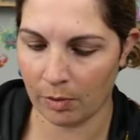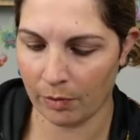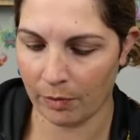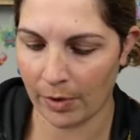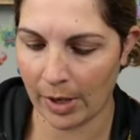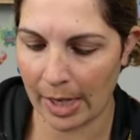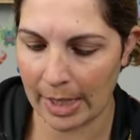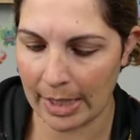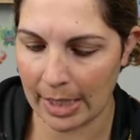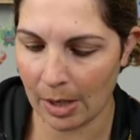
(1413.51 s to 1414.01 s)

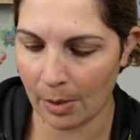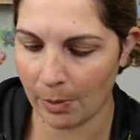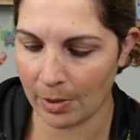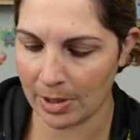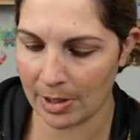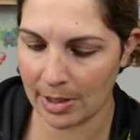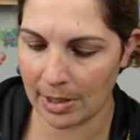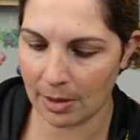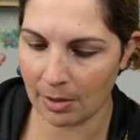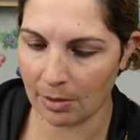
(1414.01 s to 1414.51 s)
find out what
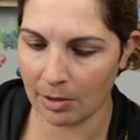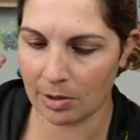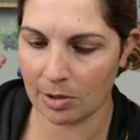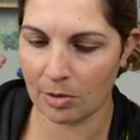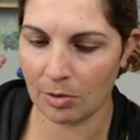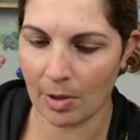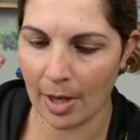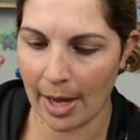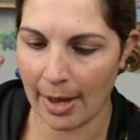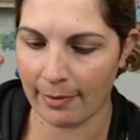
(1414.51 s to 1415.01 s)
secrets
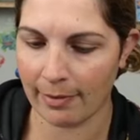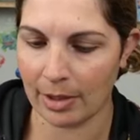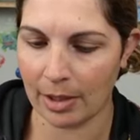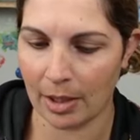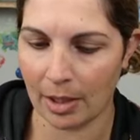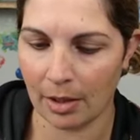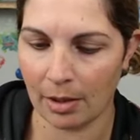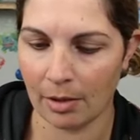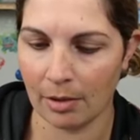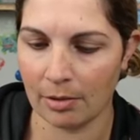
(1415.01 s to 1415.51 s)
you have in
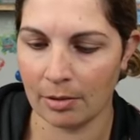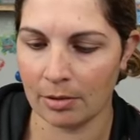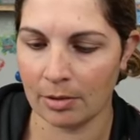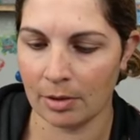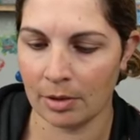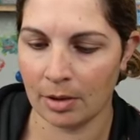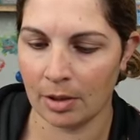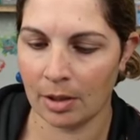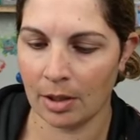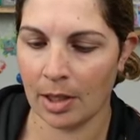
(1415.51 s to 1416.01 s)
there.
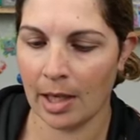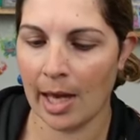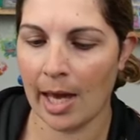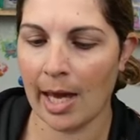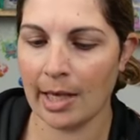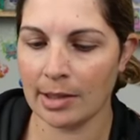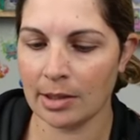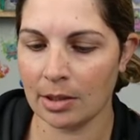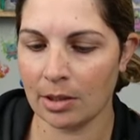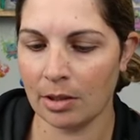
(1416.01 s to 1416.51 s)

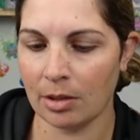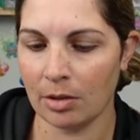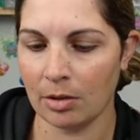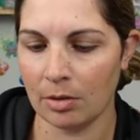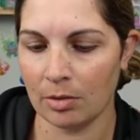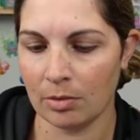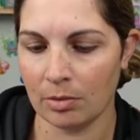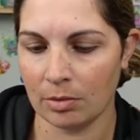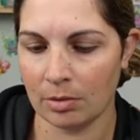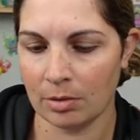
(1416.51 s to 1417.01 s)
Execute.